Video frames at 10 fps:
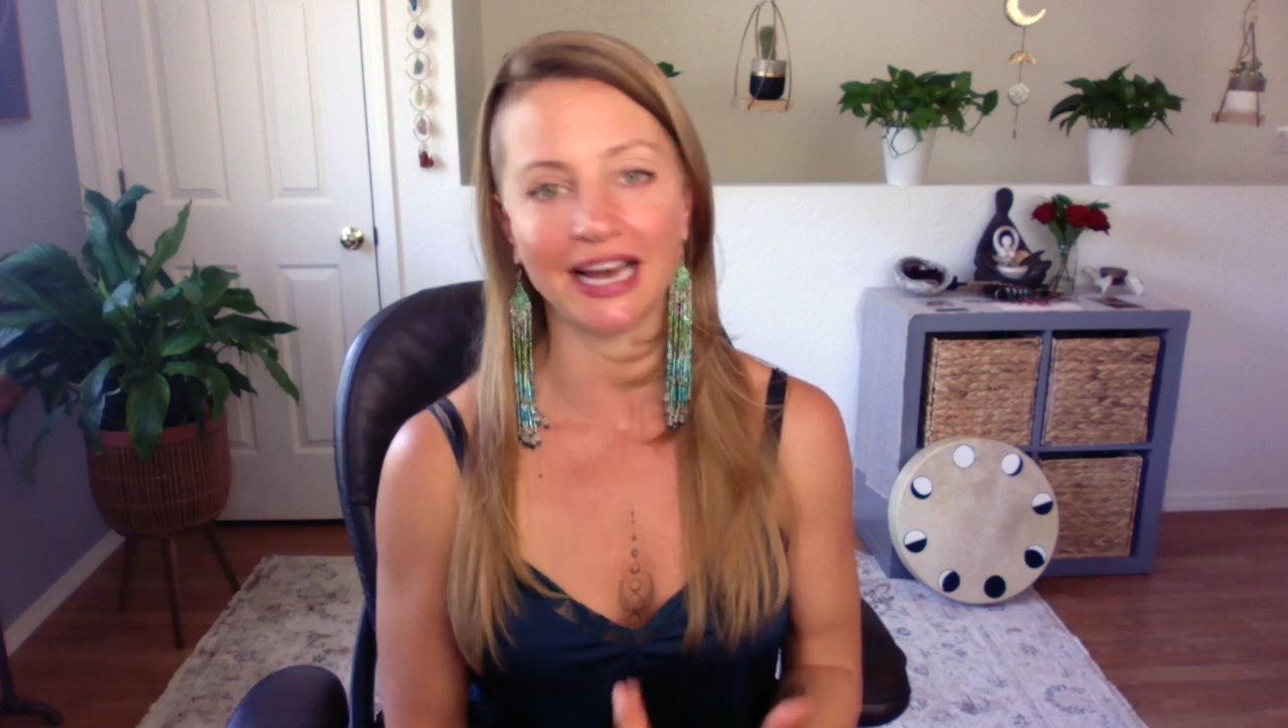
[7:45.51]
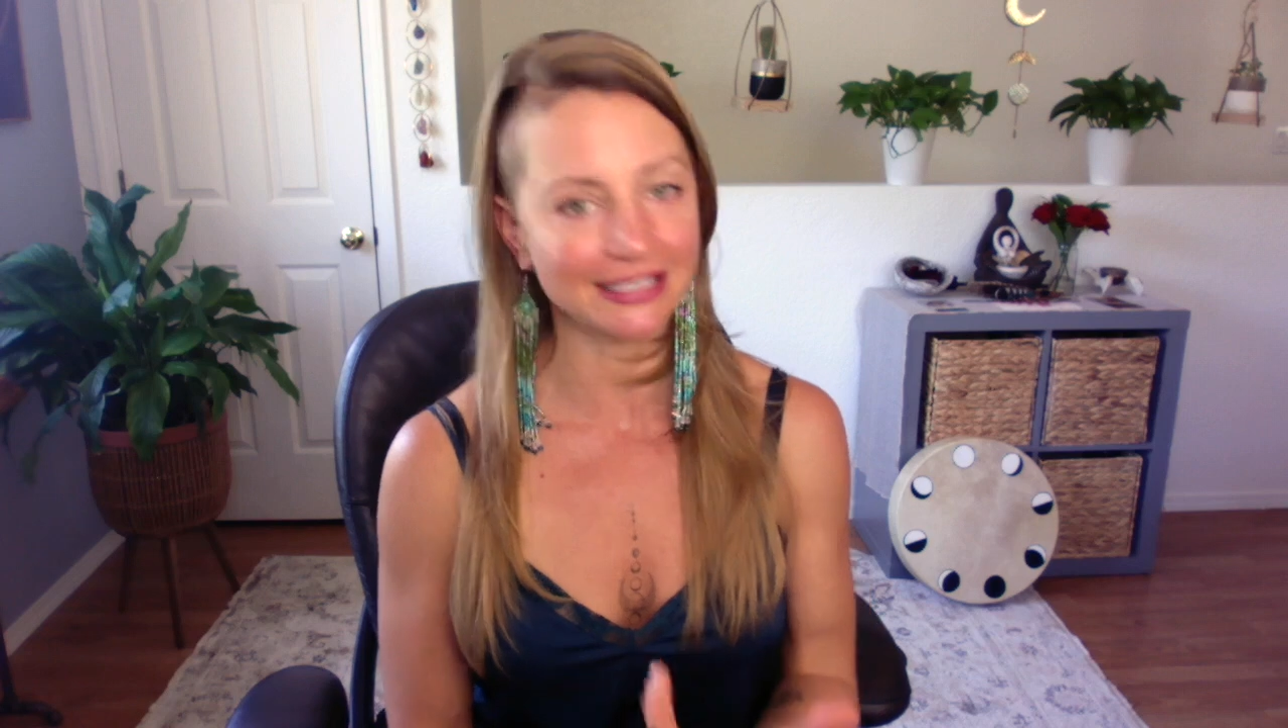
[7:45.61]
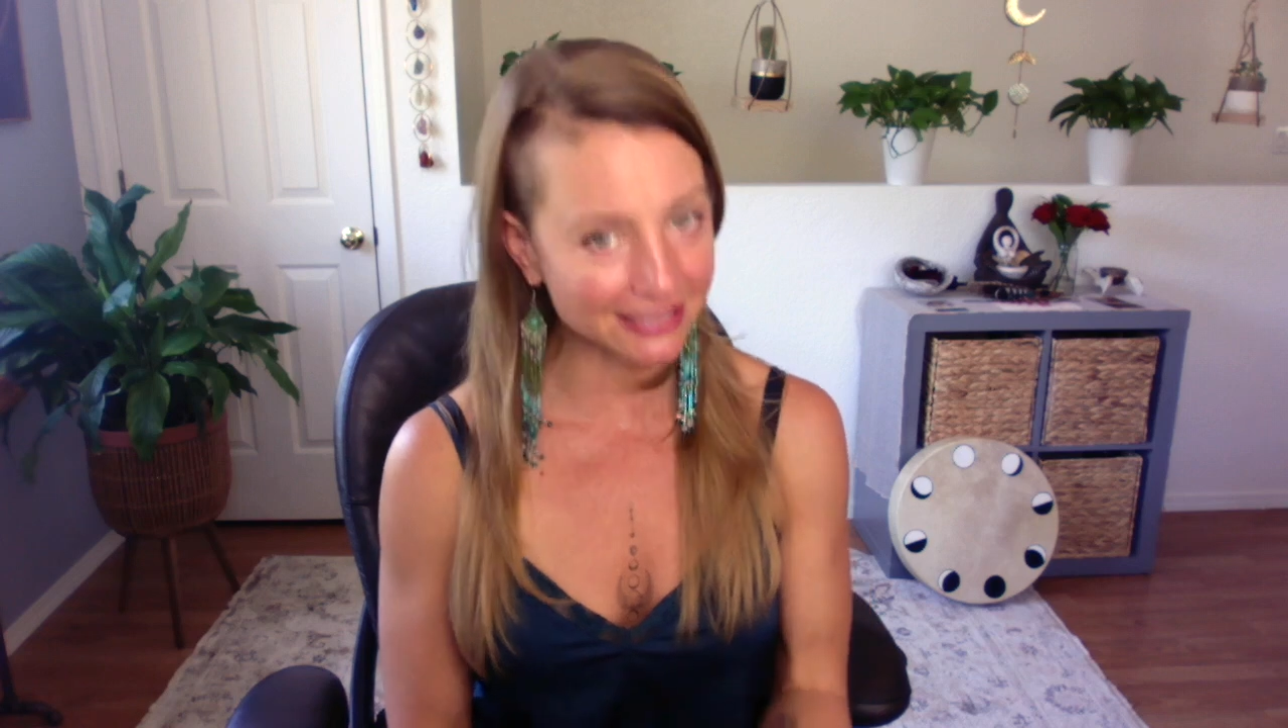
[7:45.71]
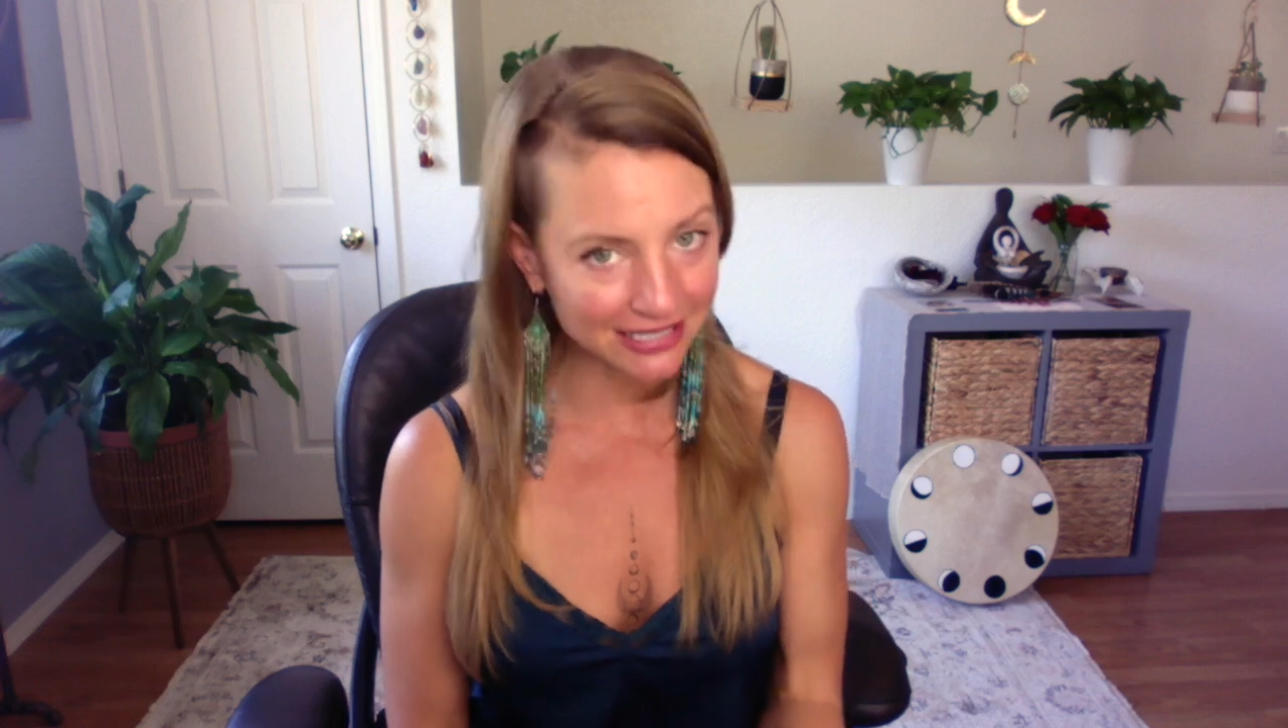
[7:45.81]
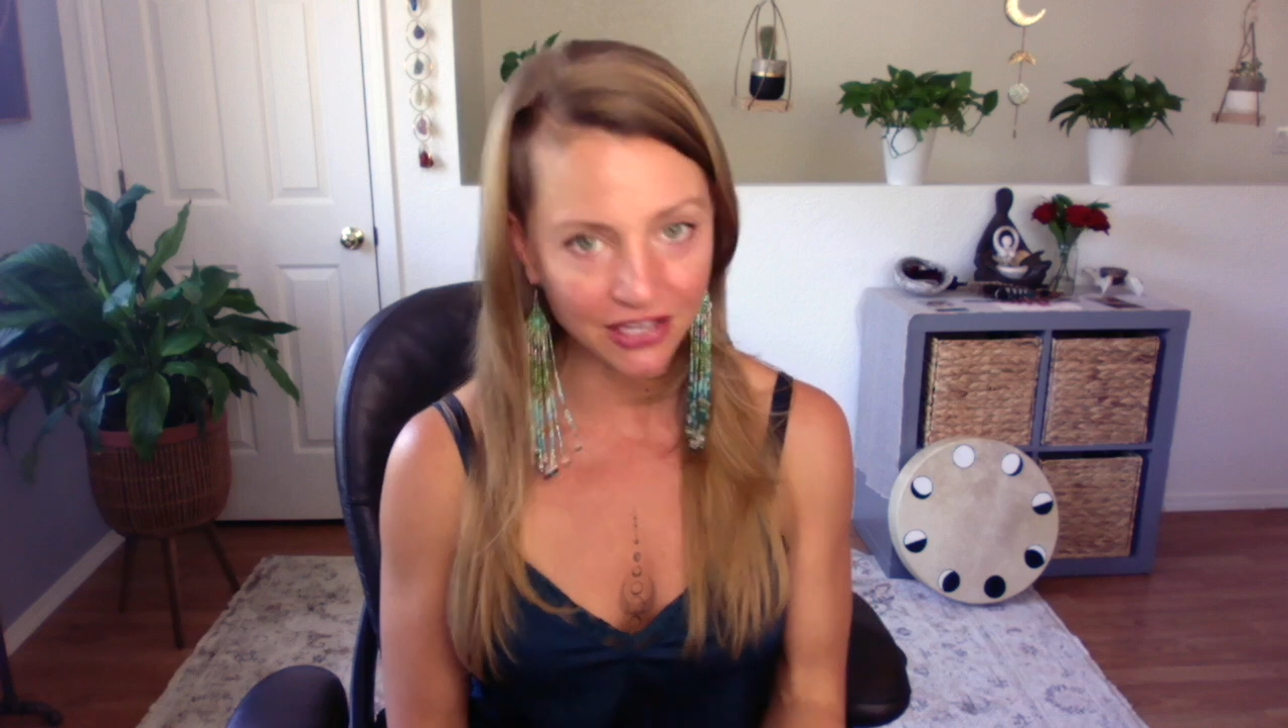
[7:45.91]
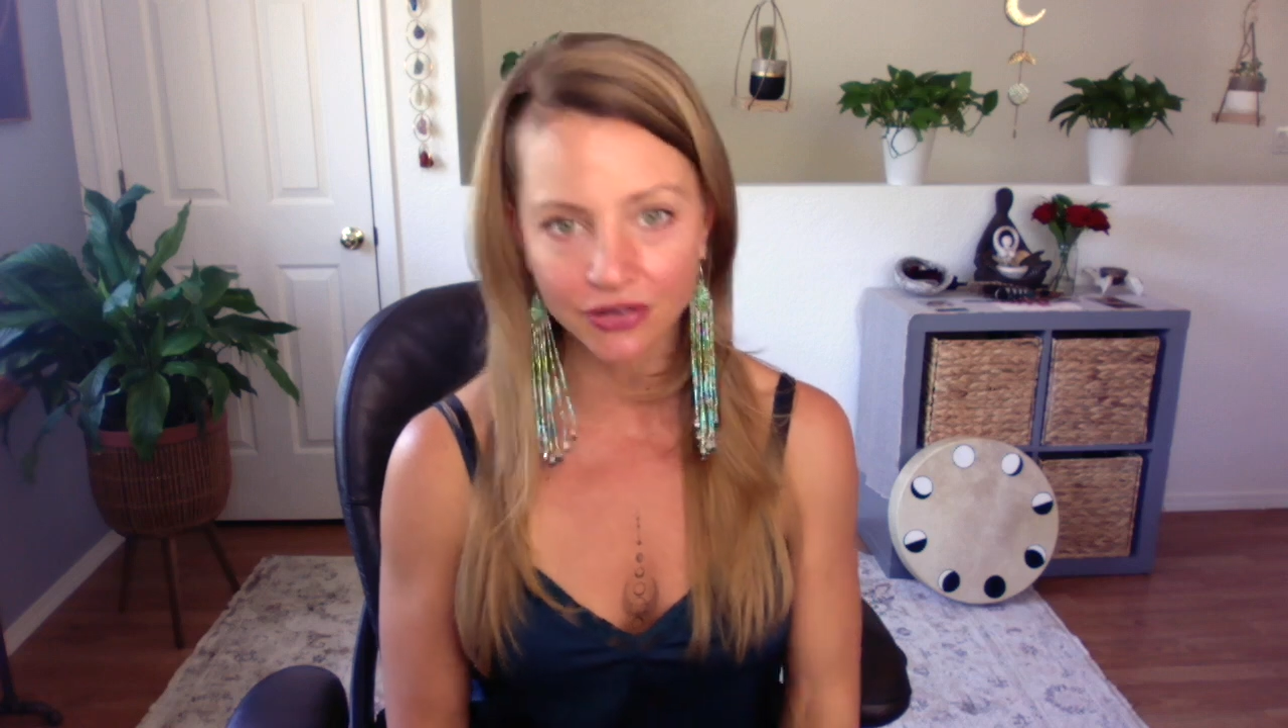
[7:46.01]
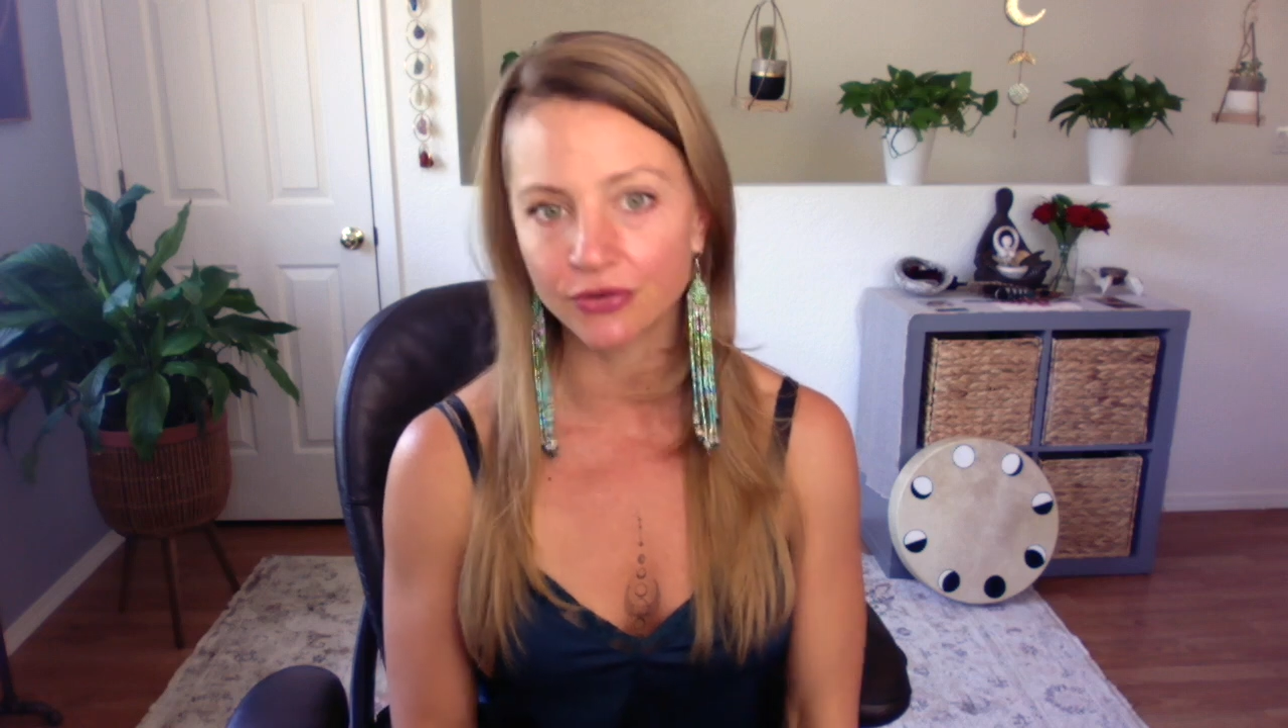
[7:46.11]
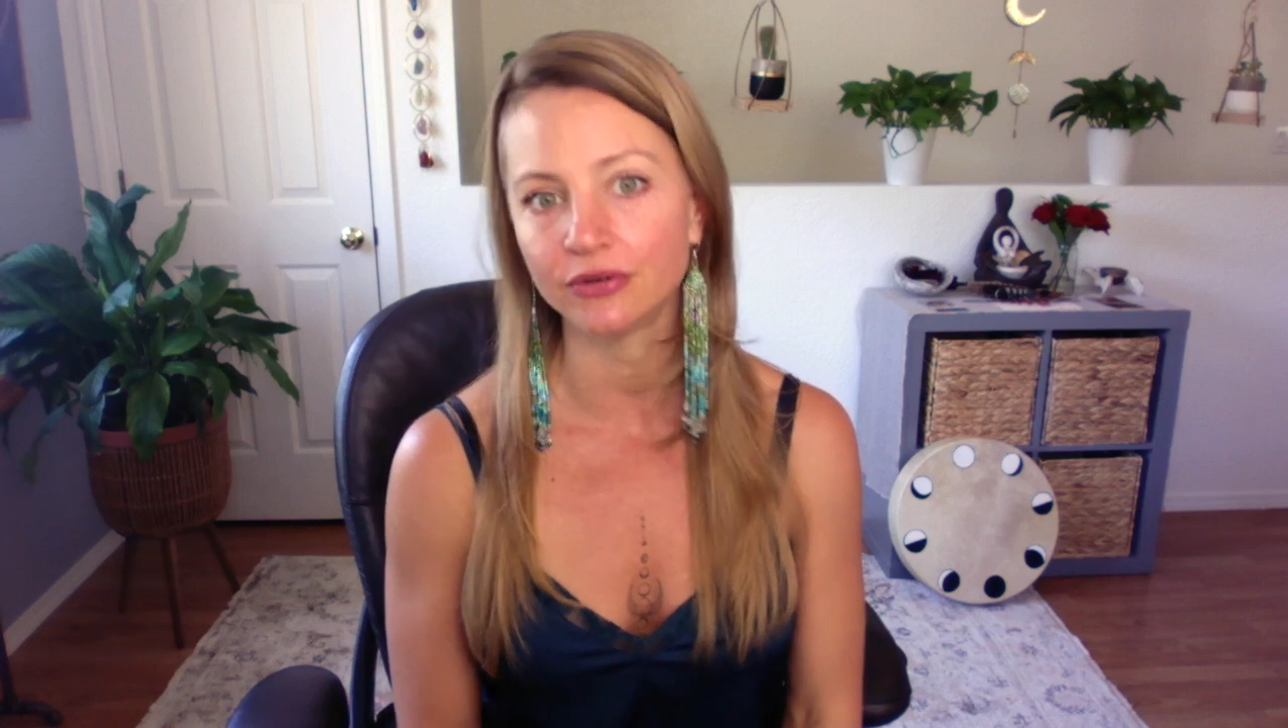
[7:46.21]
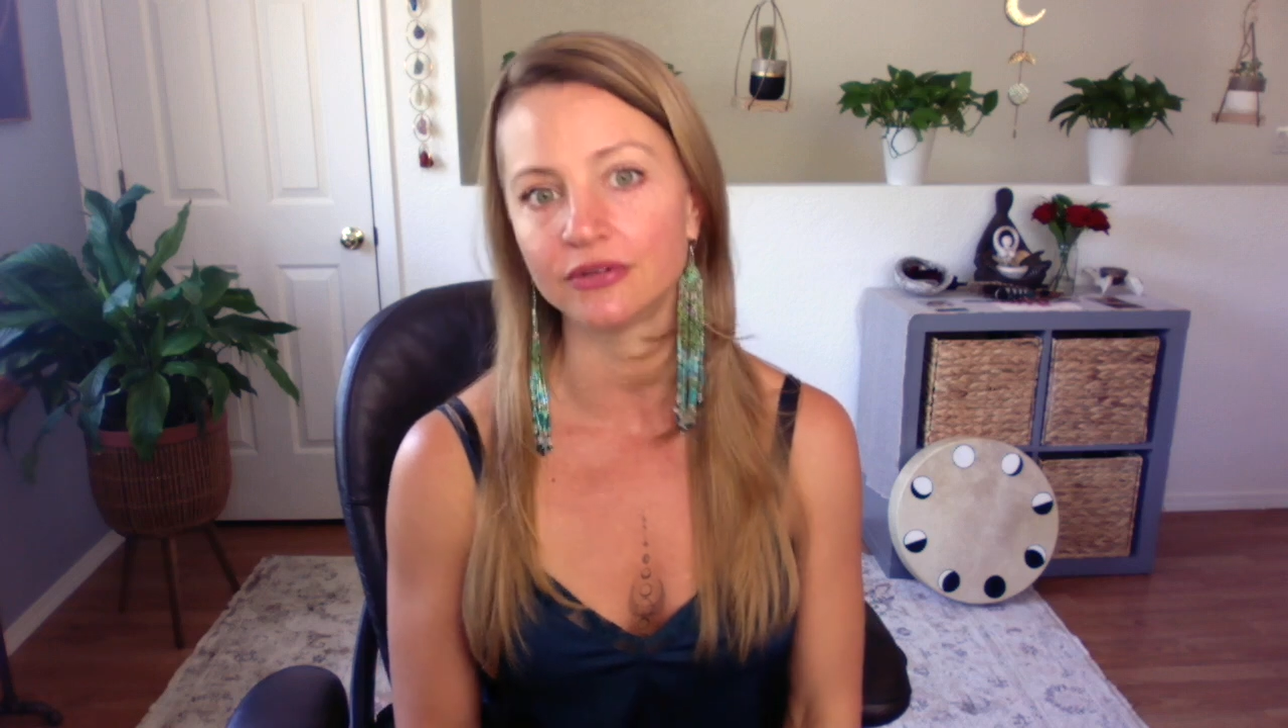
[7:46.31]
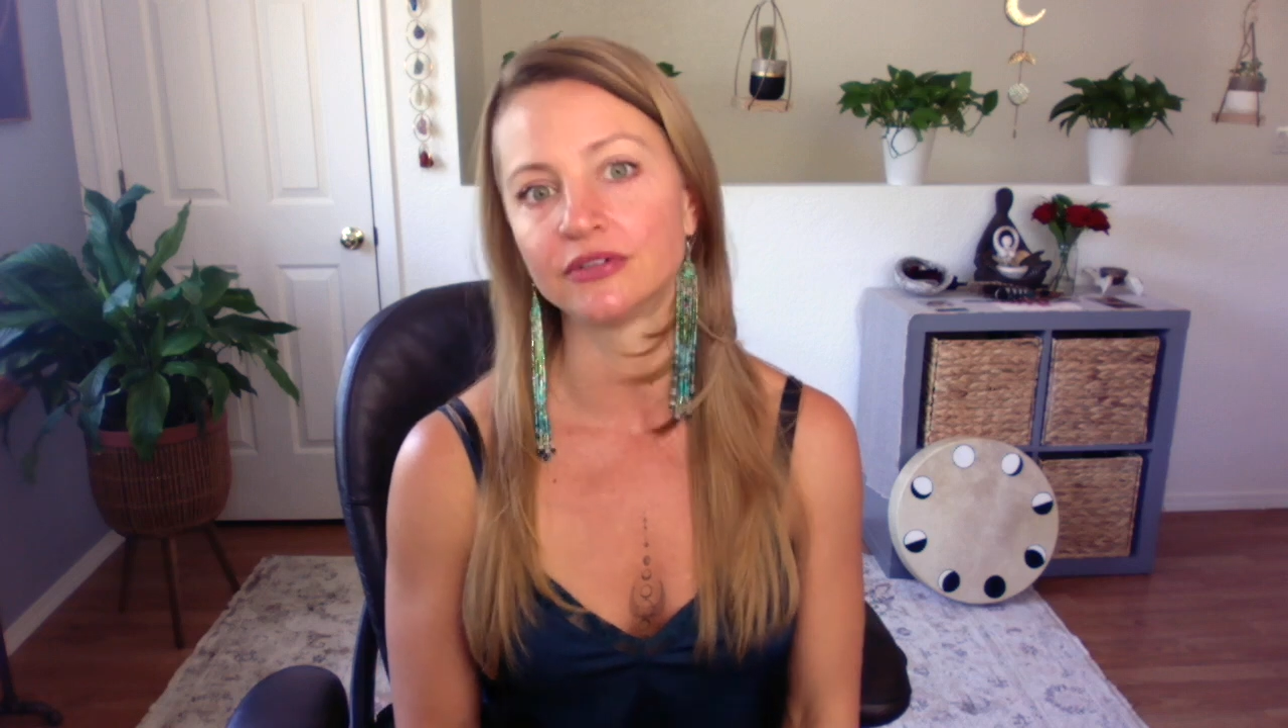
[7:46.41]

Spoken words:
I see you,